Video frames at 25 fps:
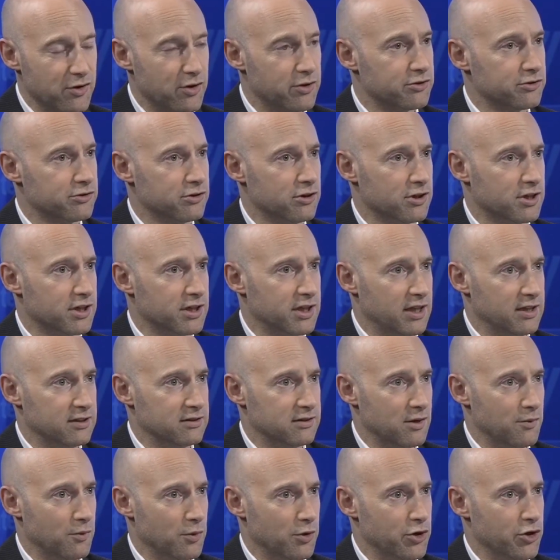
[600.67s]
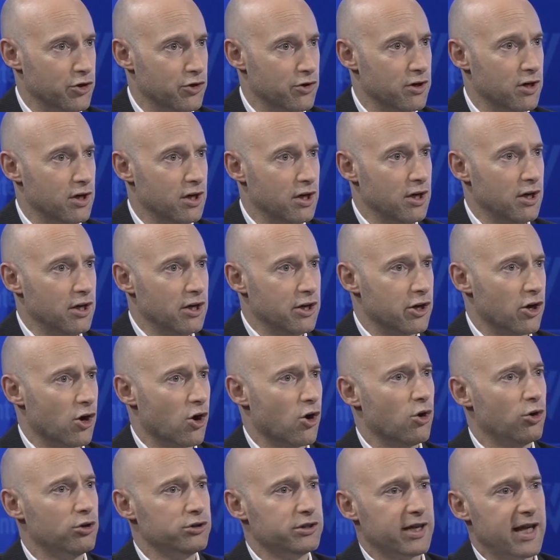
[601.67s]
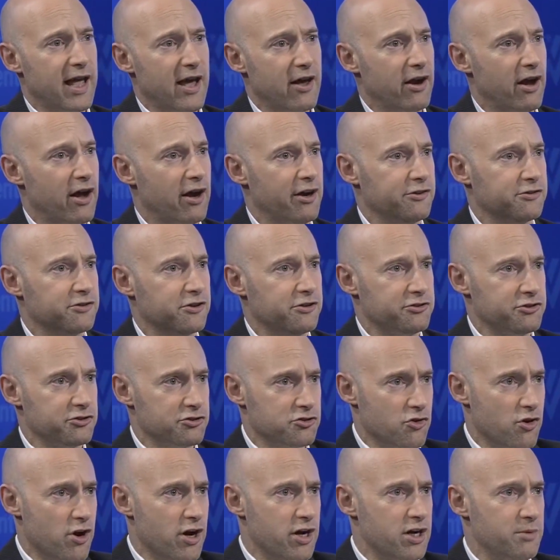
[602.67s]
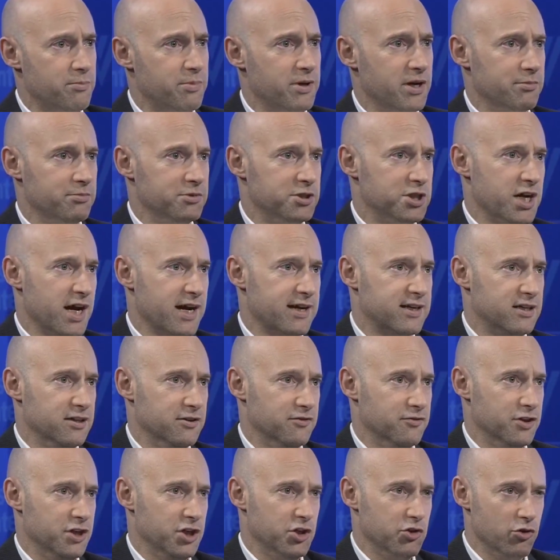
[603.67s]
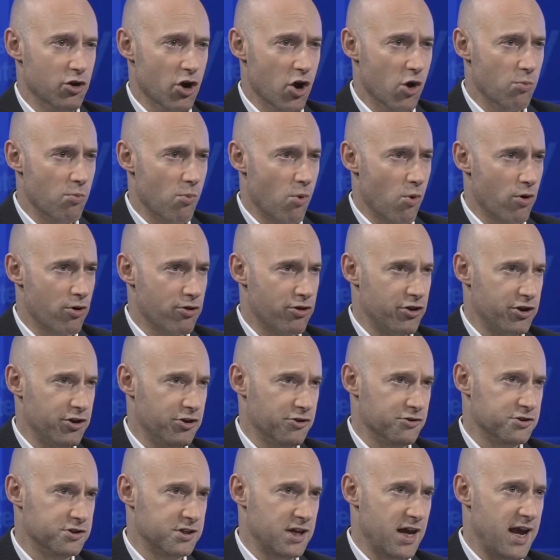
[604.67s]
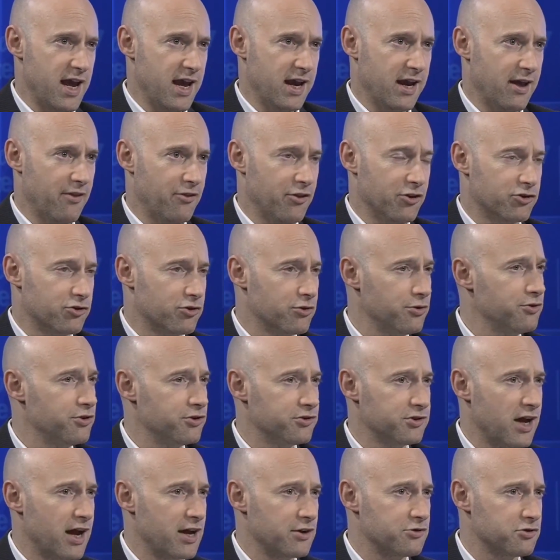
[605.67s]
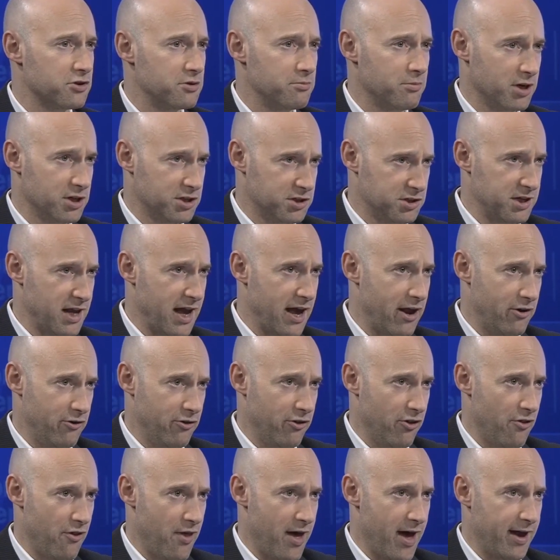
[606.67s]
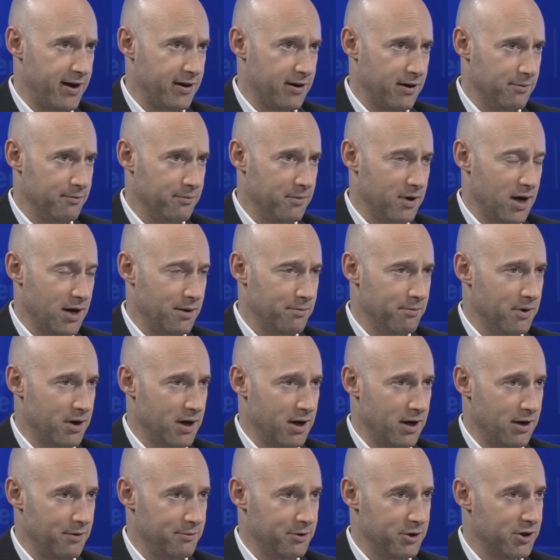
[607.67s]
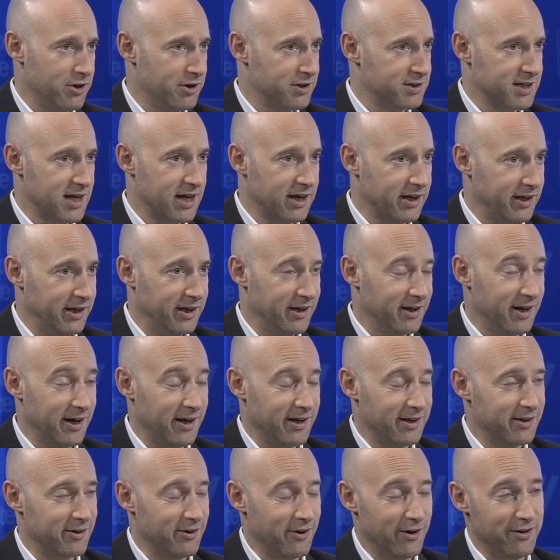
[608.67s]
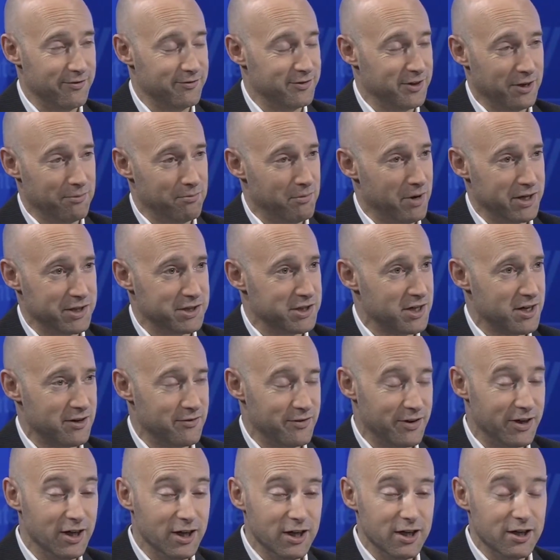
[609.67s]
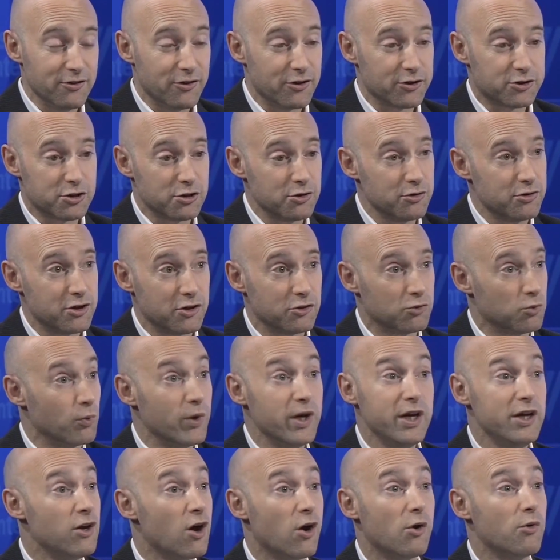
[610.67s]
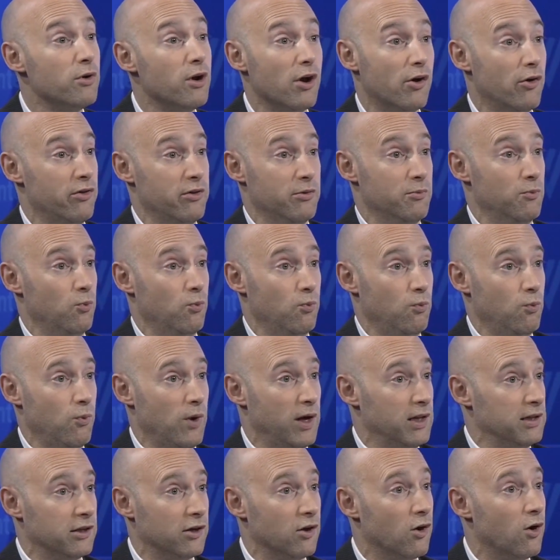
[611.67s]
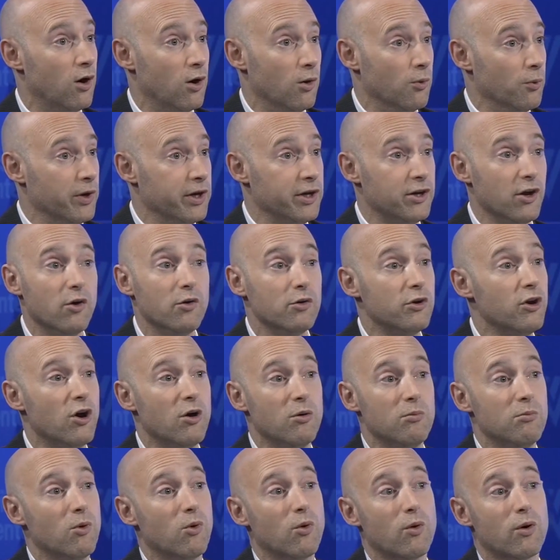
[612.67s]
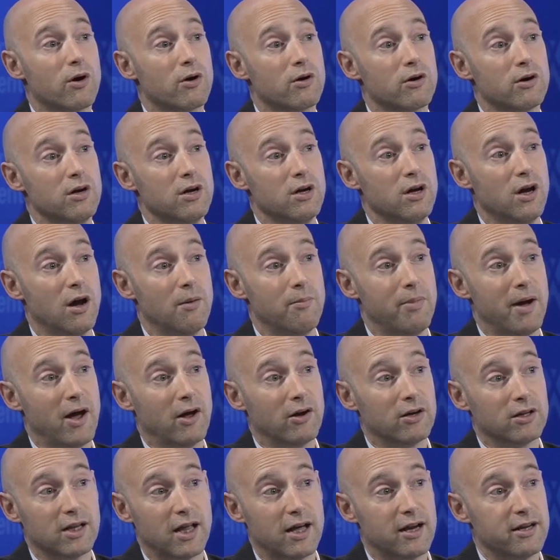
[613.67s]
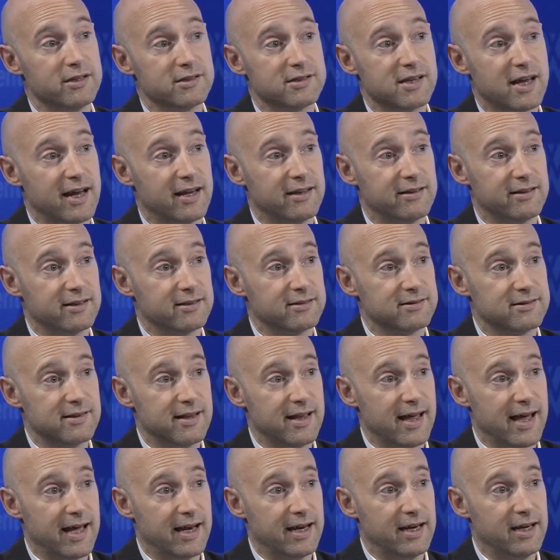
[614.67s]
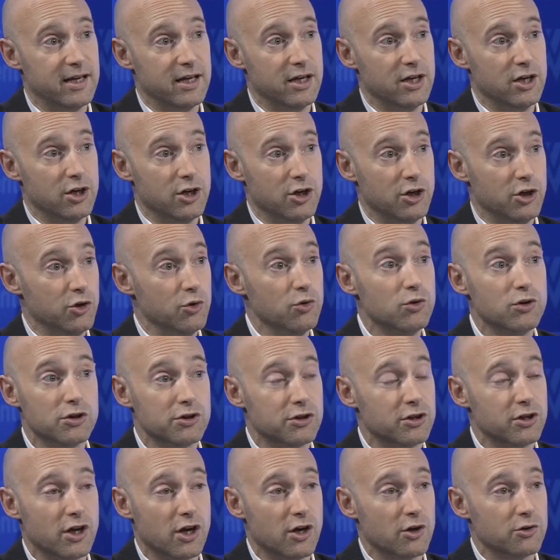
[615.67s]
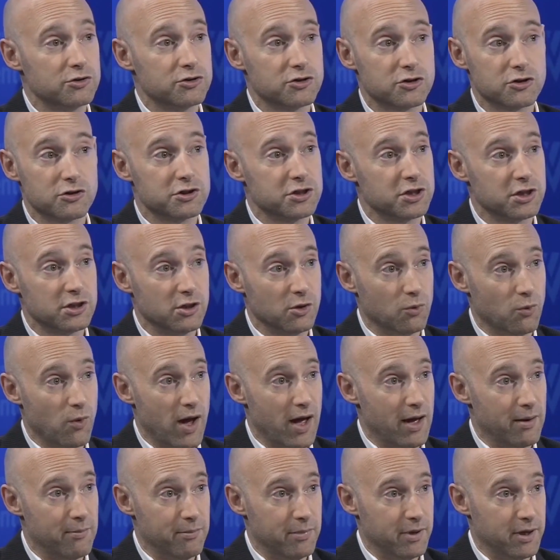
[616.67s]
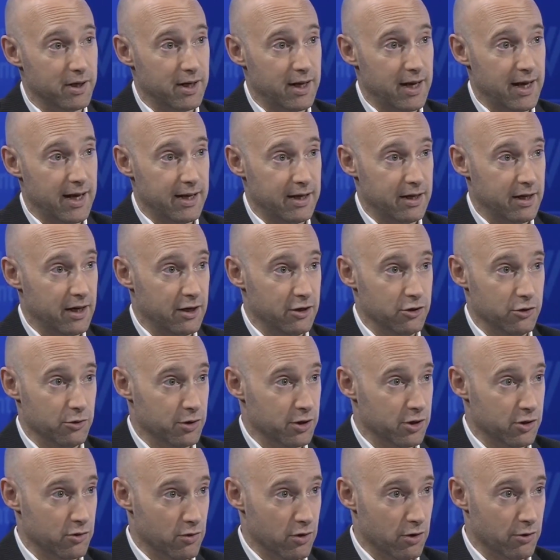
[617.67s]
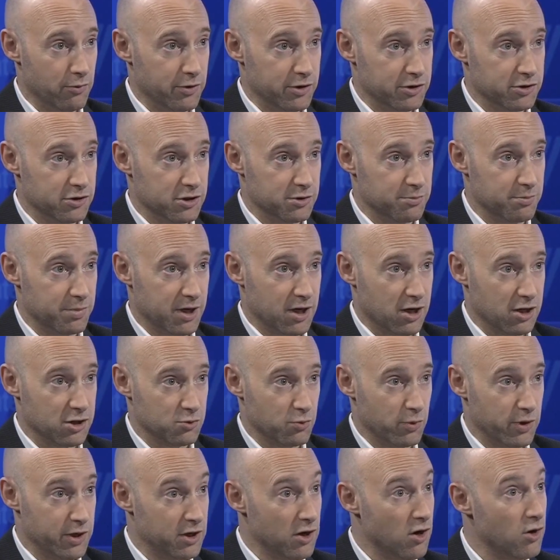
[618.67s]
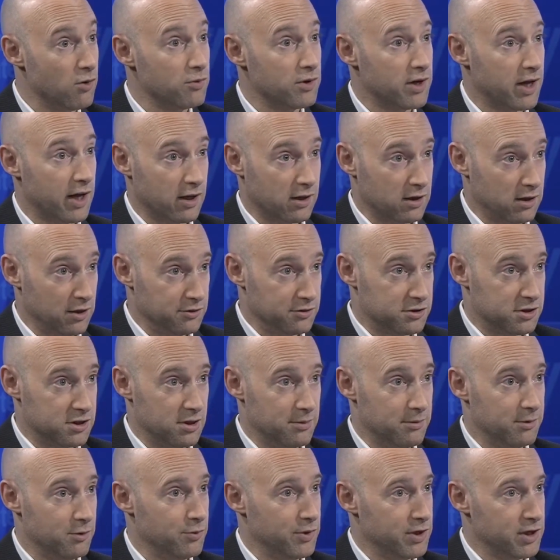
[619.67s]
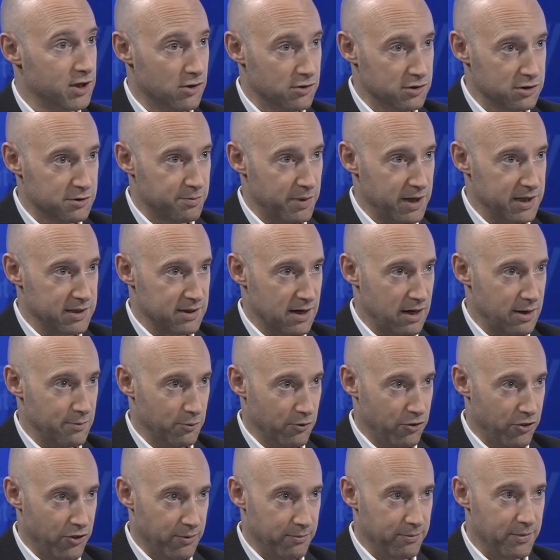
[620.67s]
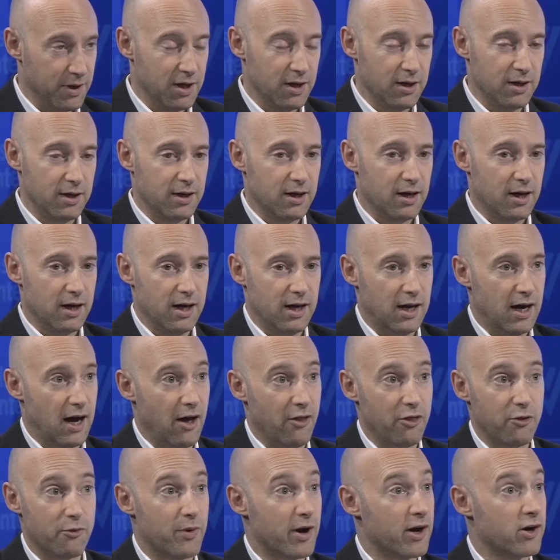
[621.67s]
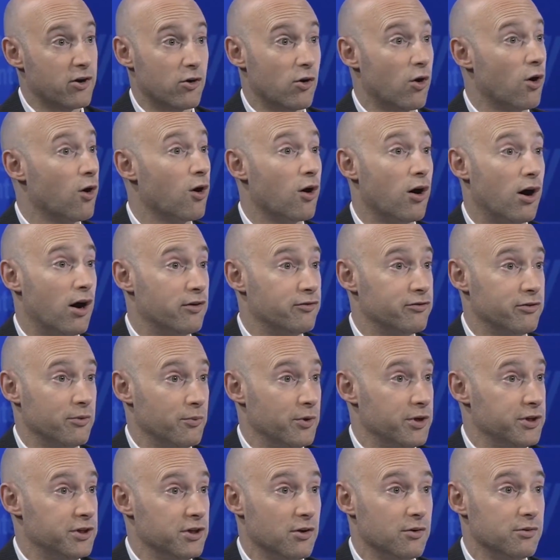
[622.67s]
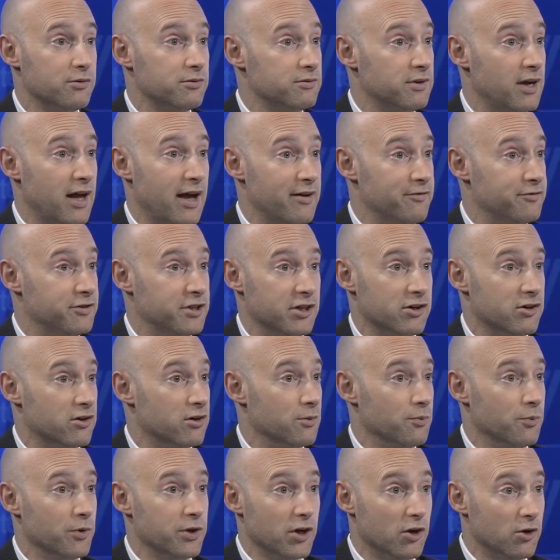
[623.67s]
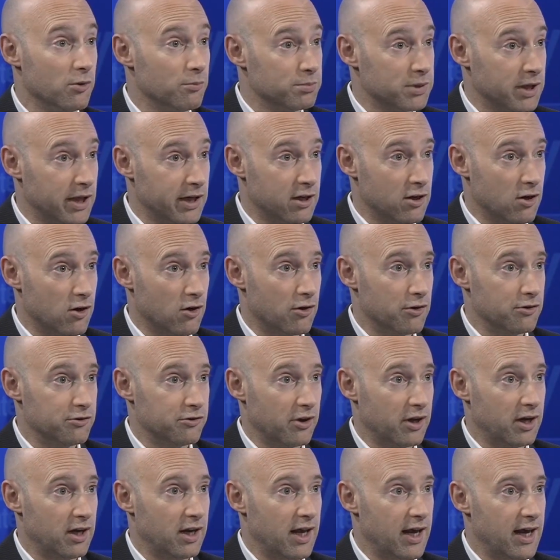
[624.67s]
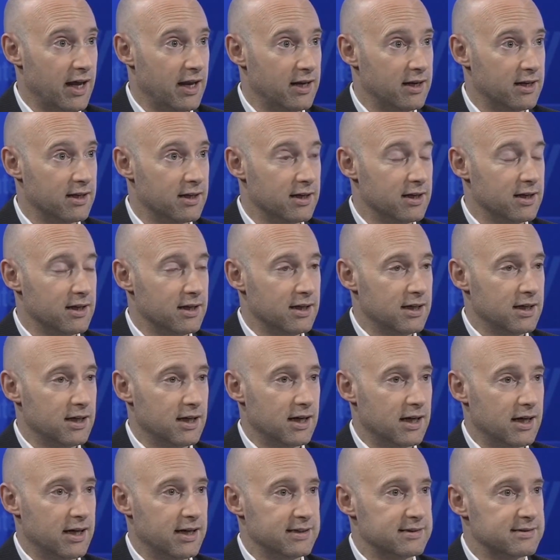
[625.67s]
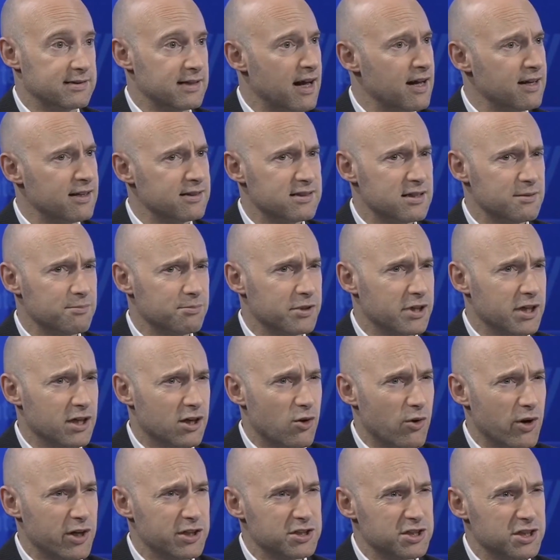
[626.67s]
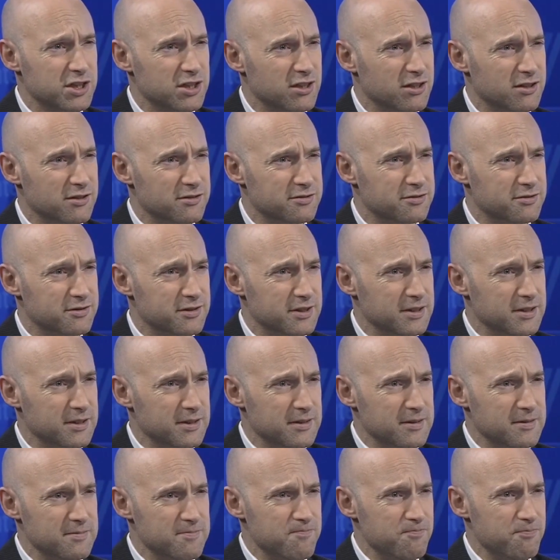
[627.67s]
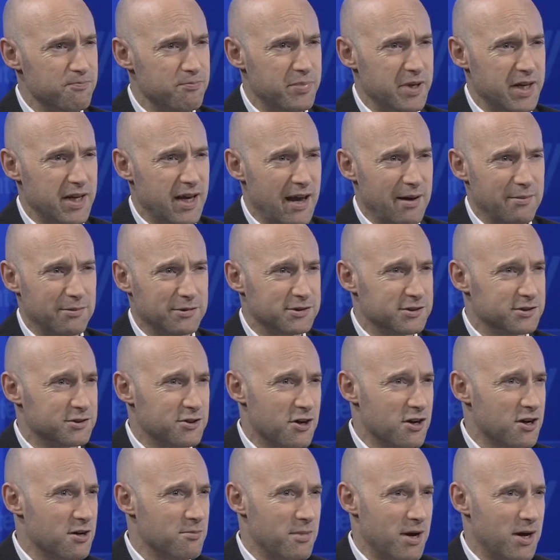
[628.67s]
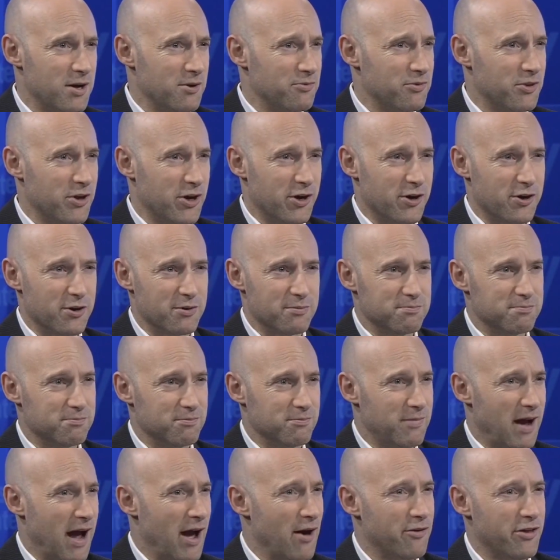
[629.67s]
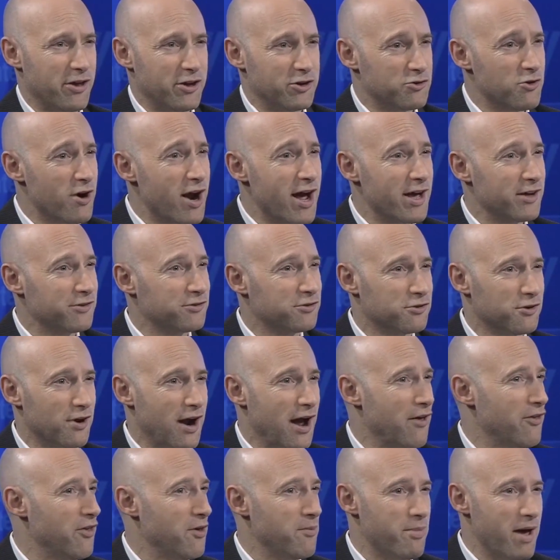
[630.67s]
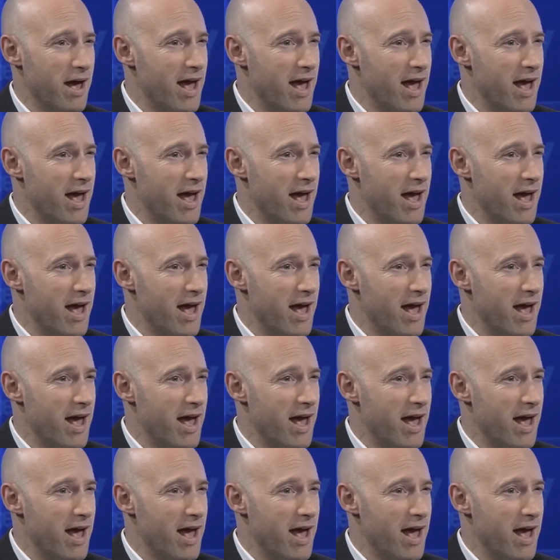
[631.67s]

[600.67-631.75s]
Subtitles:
voters look and they say, well, you're holding out on us because you're trying to be objective and you know more than you're saying. And the truth is actually much sadder than that. I'm here to tell you, and I've done my share of it. The truth is we don't know them well at all. We don't know more about a lot of these candidates than you could know searching the web and doing your own research, because we don't get close to them and we don't spend time with them on the record or off, and we don't have dinner and we don't play cards. And it's not simply a question of being able to talk about how they dress or how they